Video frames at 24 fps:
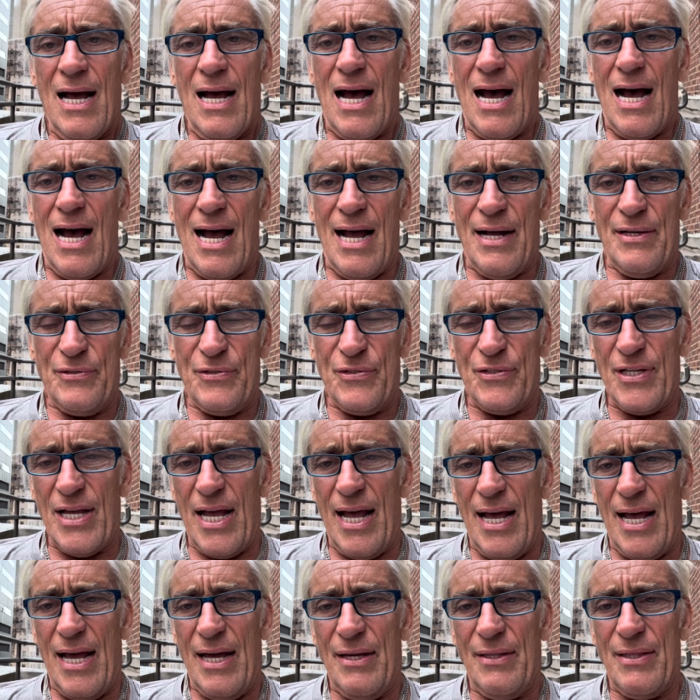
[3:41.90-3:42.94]
I
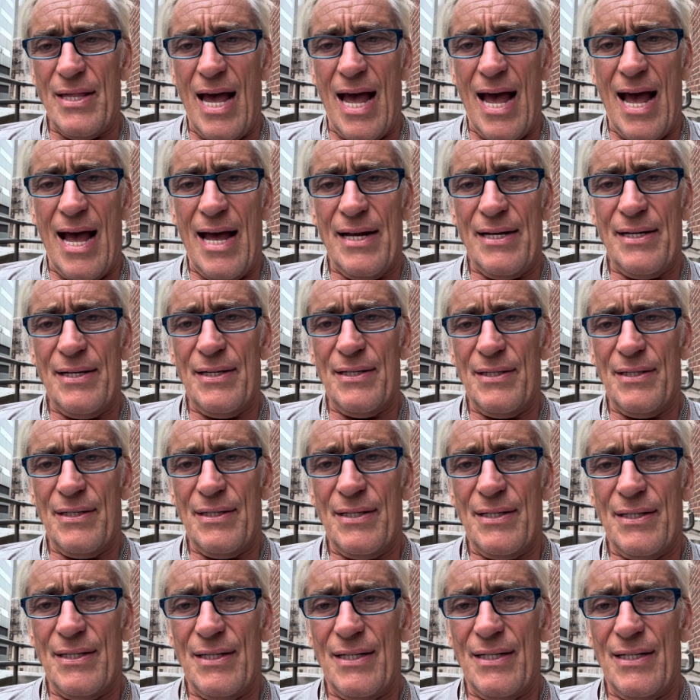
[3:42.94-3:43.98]
say that
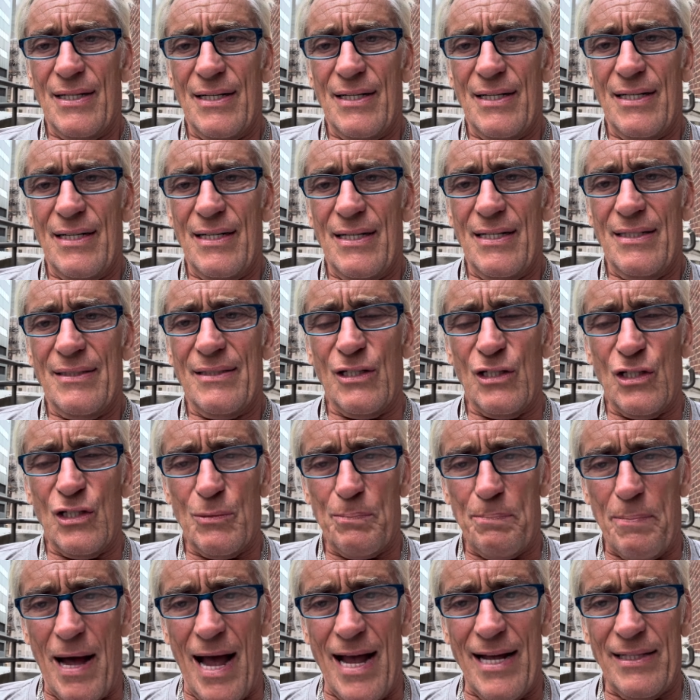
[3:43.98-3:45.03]

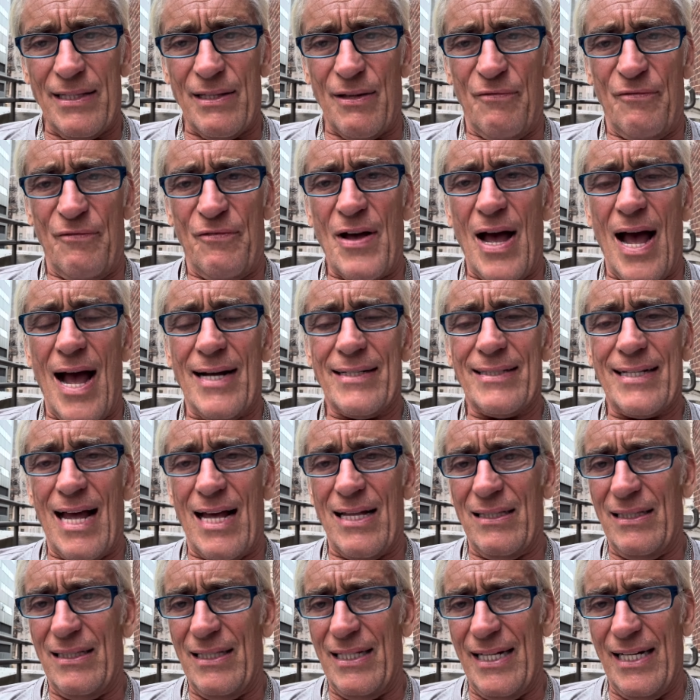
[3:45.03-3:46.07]
despite the fact
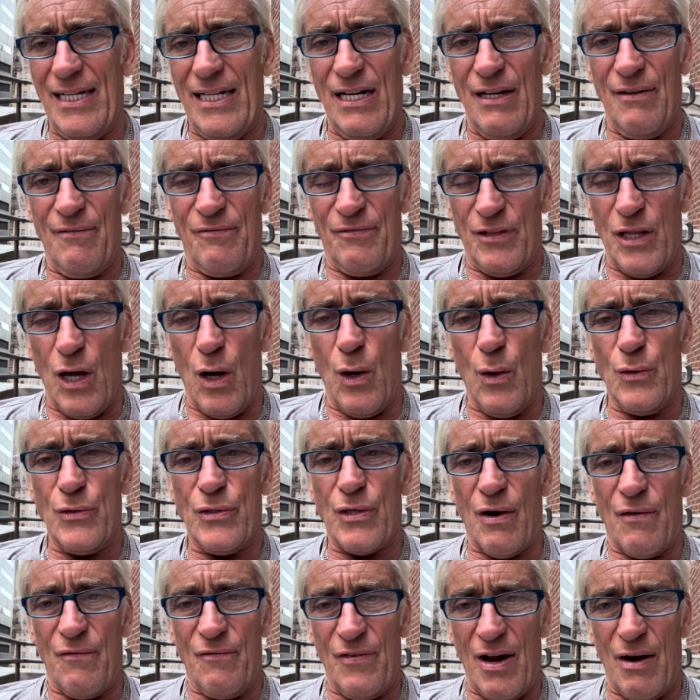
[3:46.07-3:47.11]
that leading flows
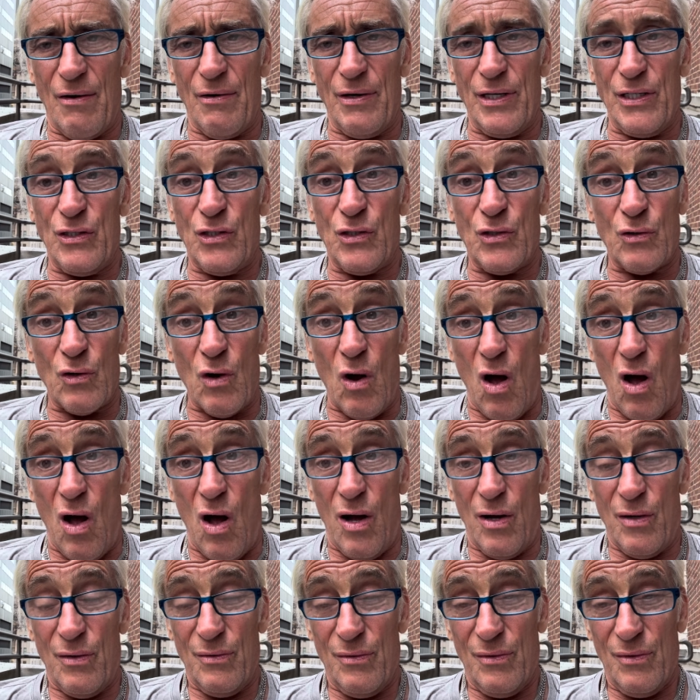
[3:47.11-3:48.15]
are very
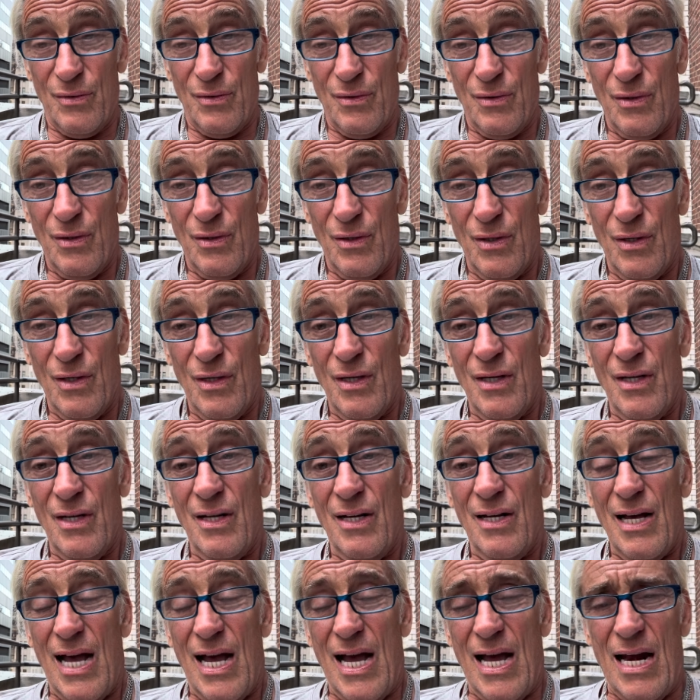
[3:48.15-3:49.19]
strong,
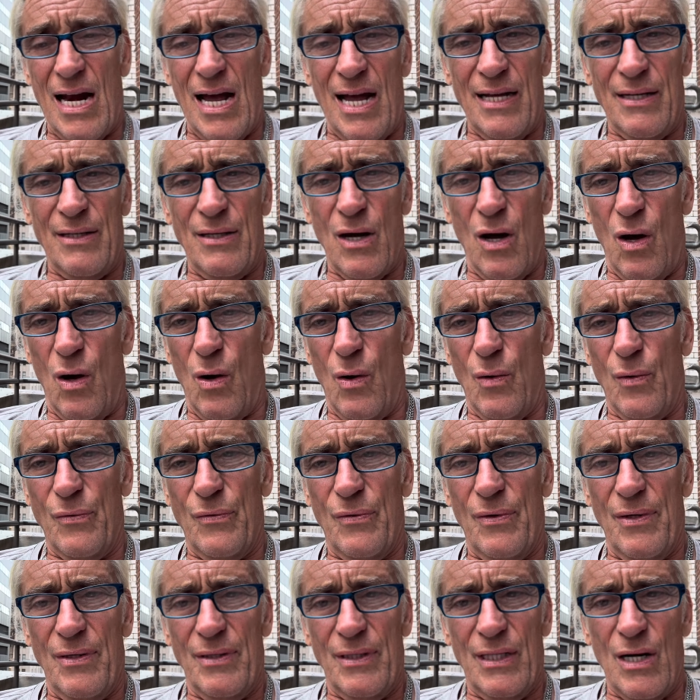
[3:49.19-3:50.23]
and I know,
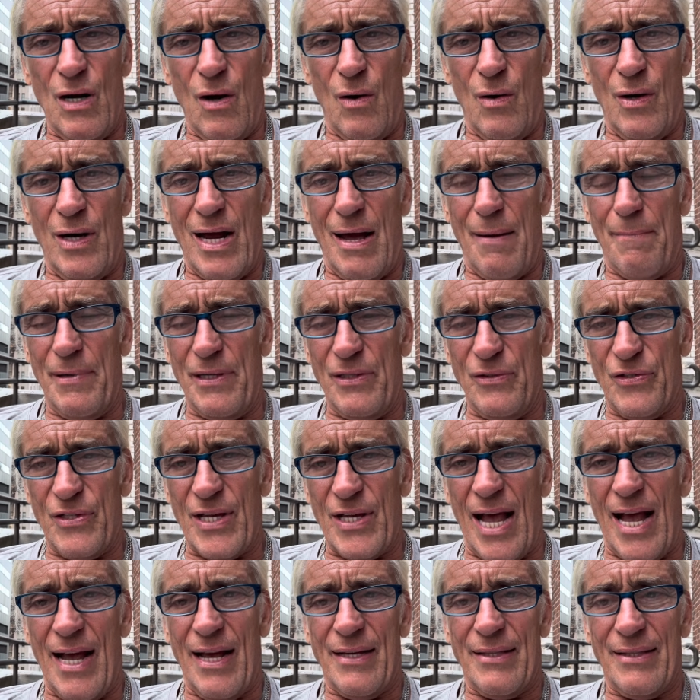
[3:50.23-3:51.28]
and I've been
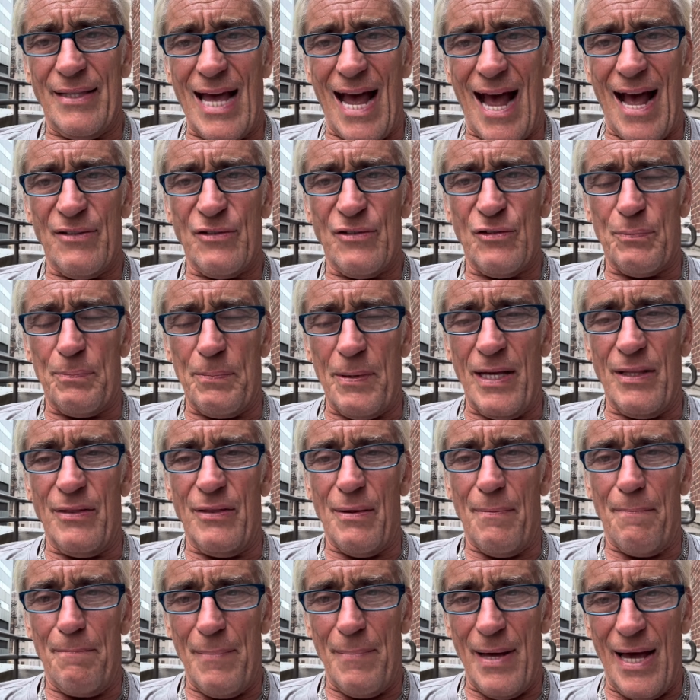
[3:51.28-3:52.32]
saying that's been
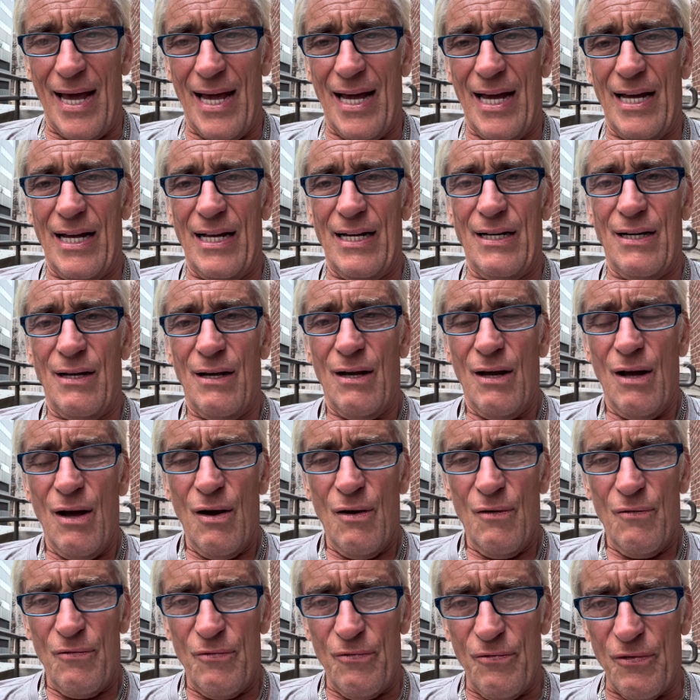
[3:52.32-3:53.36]
the main
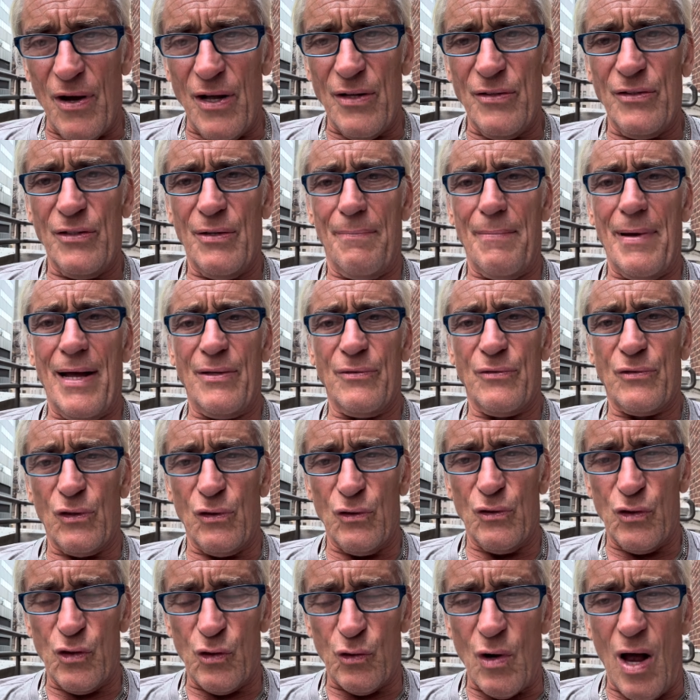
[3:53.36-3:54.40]
fundamental
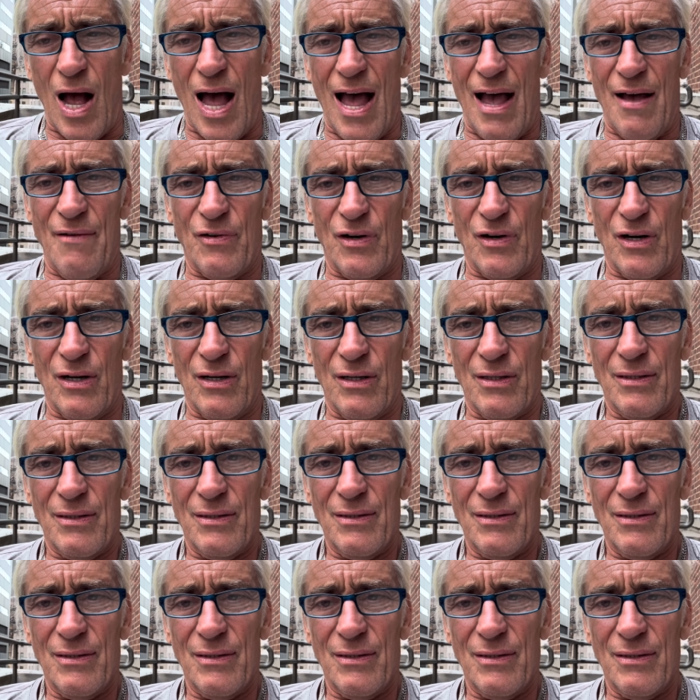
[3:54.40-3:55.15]
driver,